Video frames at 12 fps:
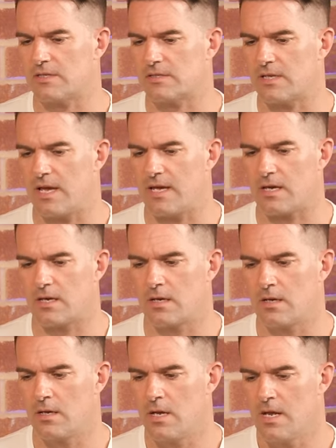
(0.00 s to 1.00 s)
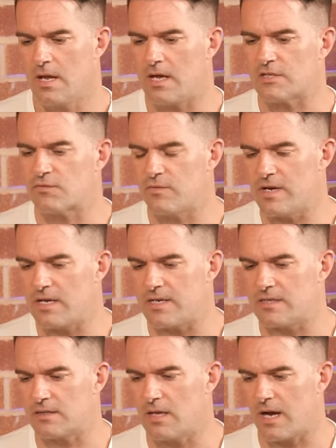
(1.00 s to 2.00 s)
It's like, it's
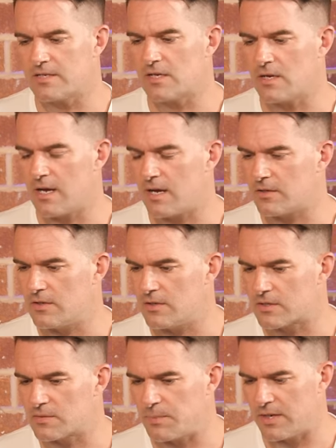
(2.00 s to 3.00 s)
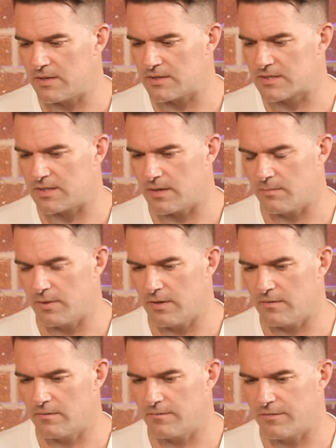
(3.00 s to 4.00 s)
really, I don't know how you experienced it,
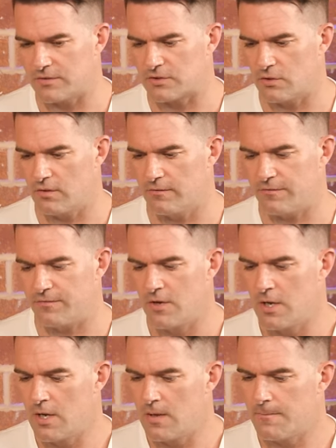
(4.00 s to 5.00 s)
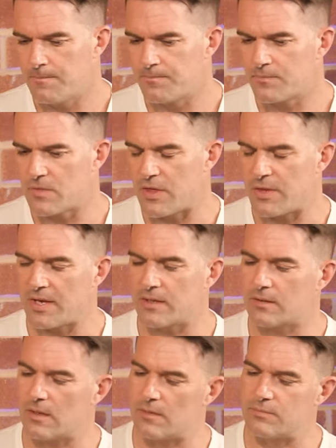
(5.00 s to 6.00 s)
but sort of the
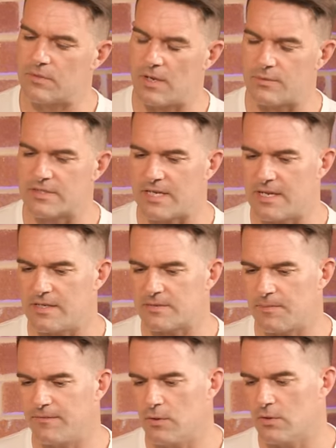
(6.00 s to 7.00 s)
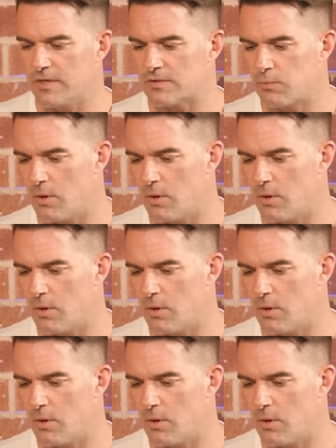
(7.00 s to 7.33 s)
thing, I was saying this before, is